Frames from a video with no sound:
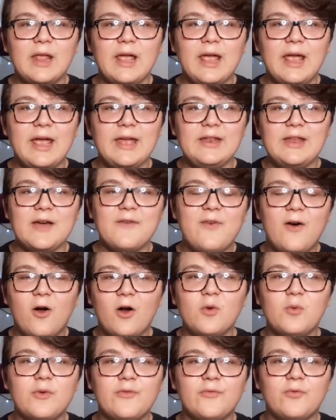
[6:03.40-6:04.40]
and you have
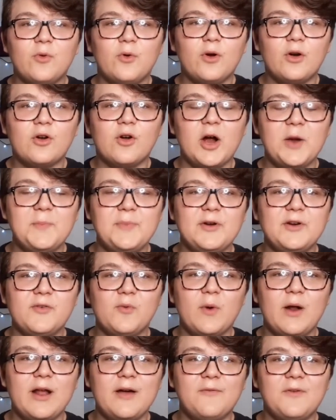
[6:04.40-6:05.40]
hardwood floor or carpet or
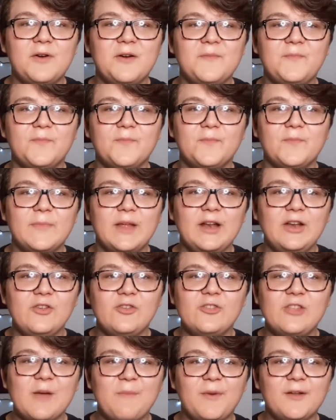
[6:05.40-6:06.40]
whatever, and you
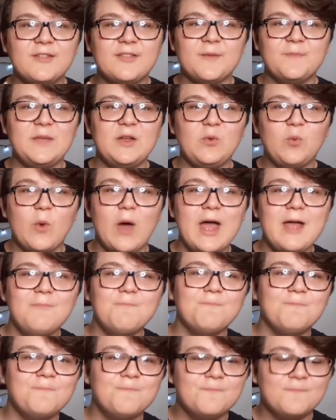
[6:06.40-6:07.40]
step on something wet.